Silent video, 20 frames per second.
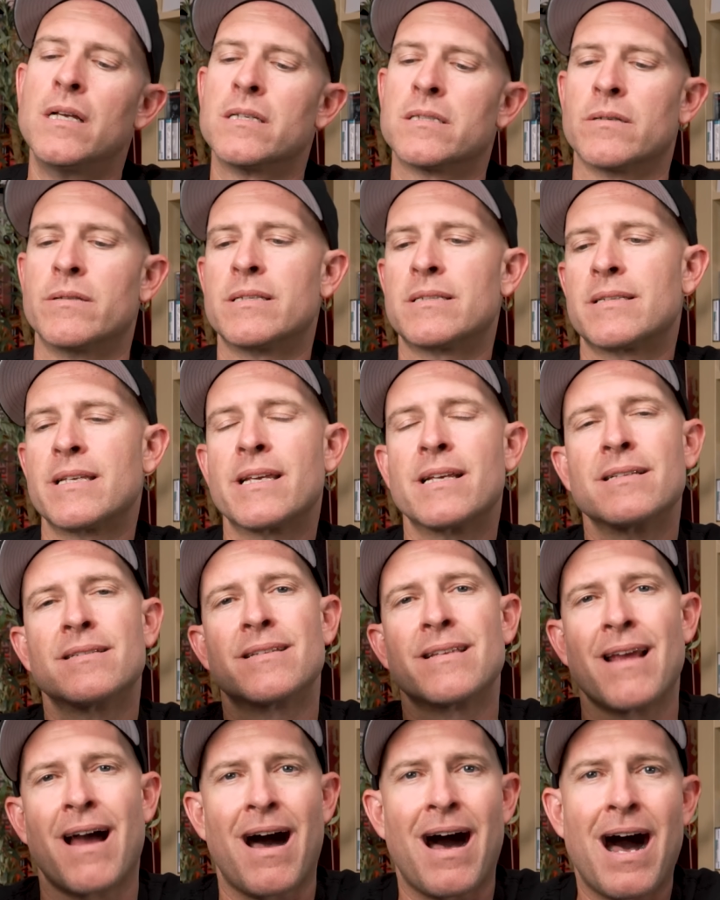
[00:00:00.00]
So this thing is
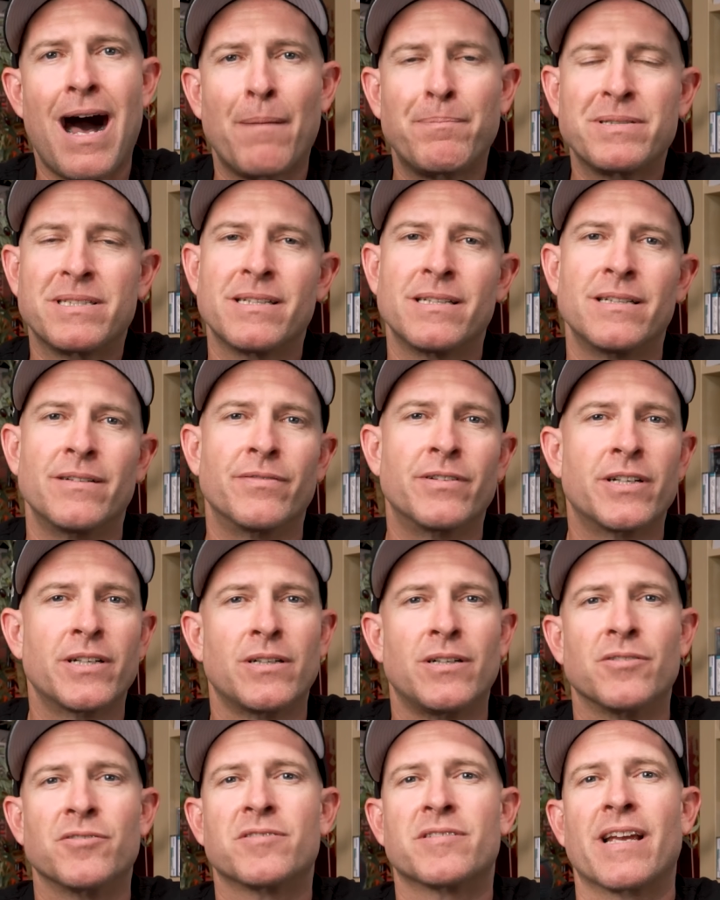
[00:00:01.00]
the opposite of
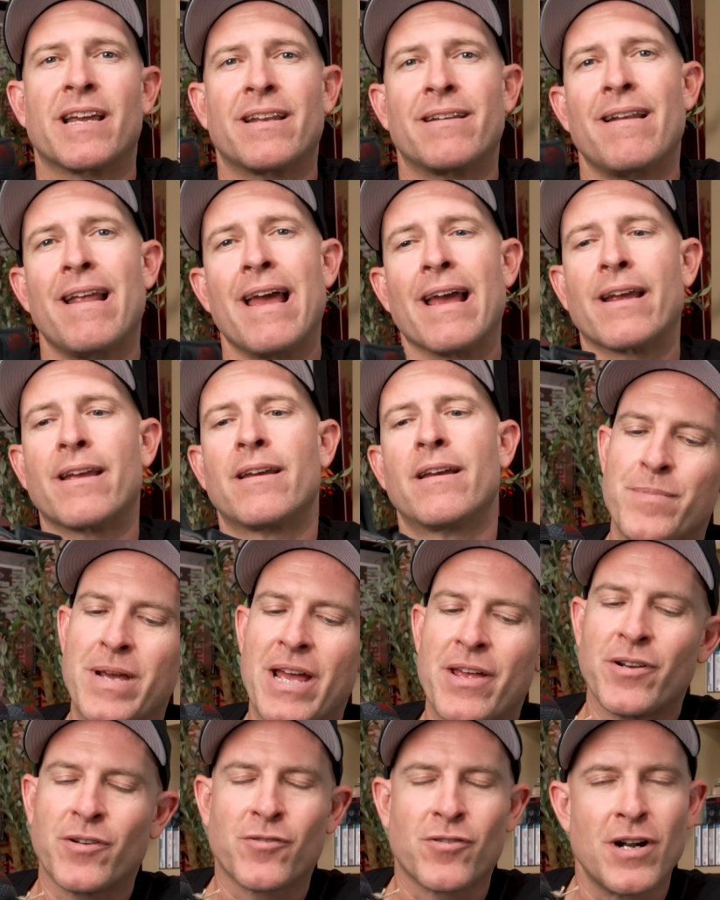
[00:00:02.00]
good old Saint Nick.
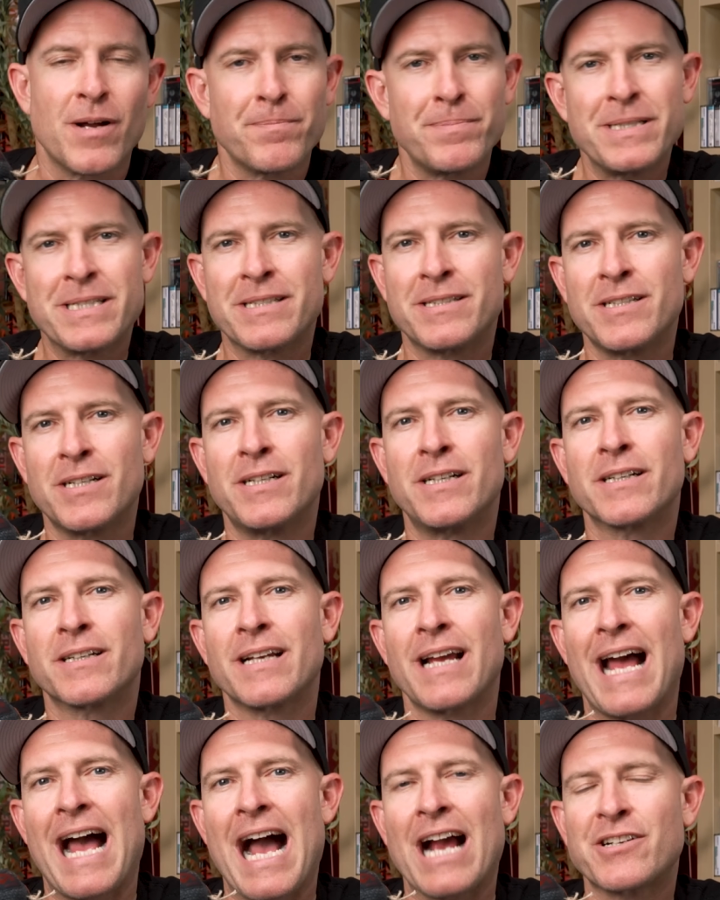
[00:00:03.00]
Man, Krampus
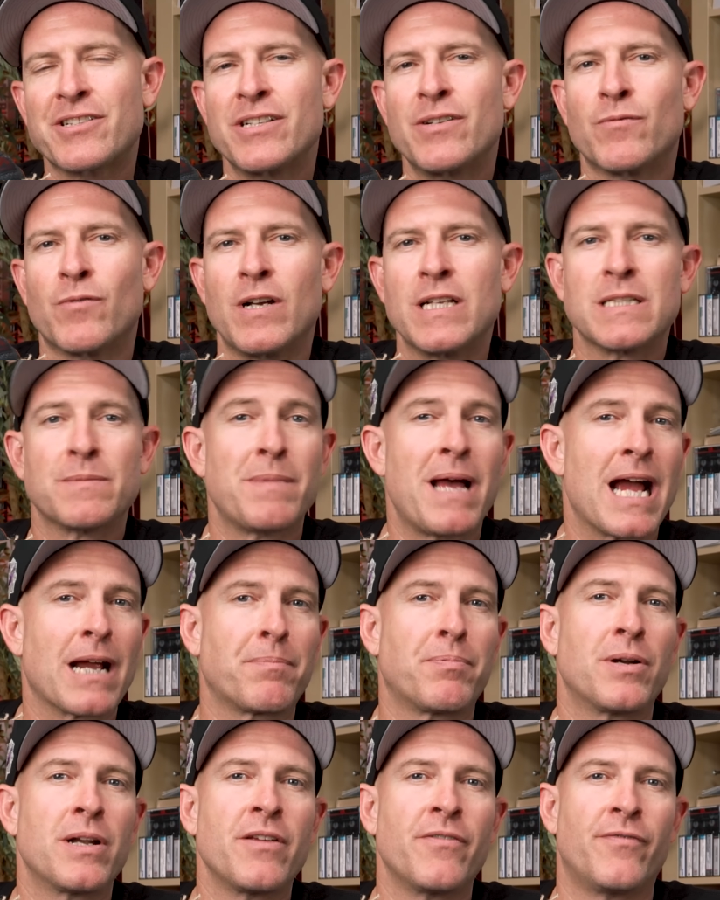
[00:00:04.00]
Dunk actually runs
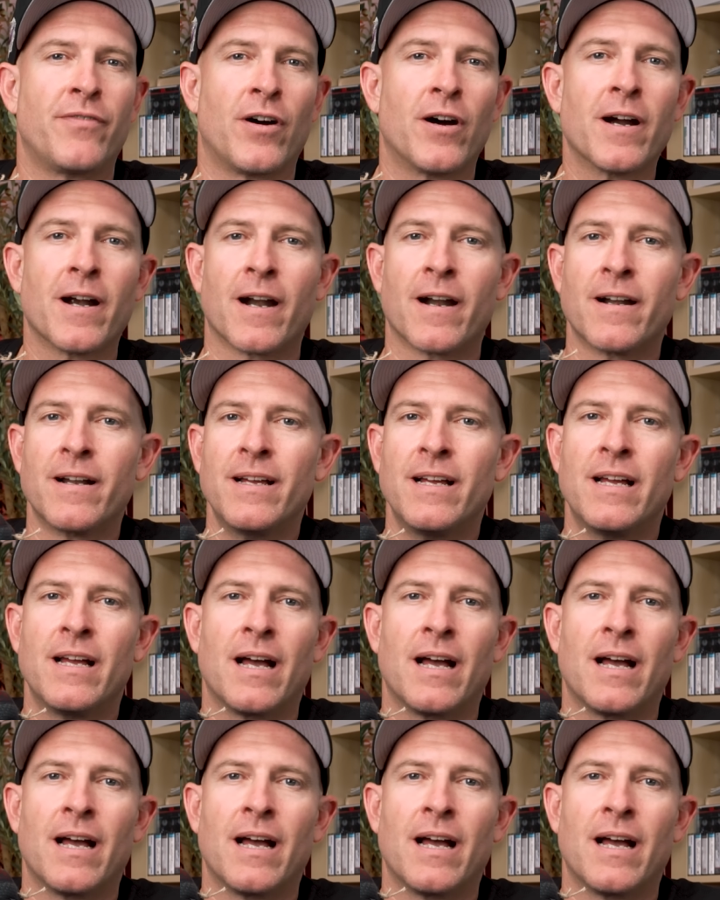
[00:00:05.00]
back pretty far.